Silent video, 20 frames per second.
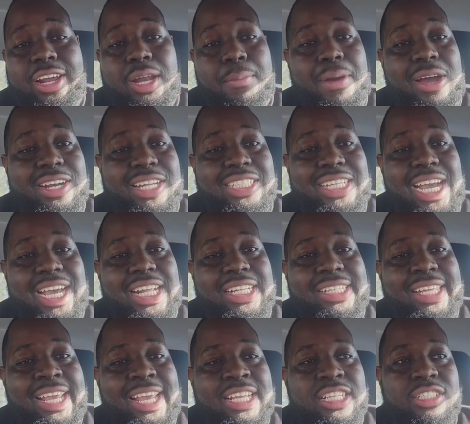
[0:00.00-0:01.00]
about these kind of
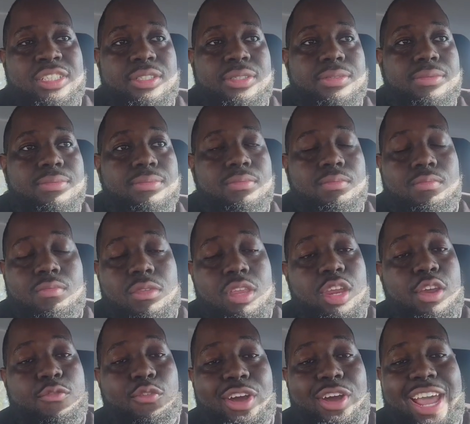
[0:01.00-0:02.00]
things
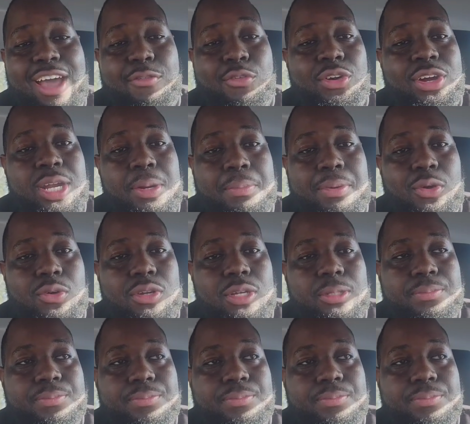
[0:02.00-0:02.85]
forever in the building.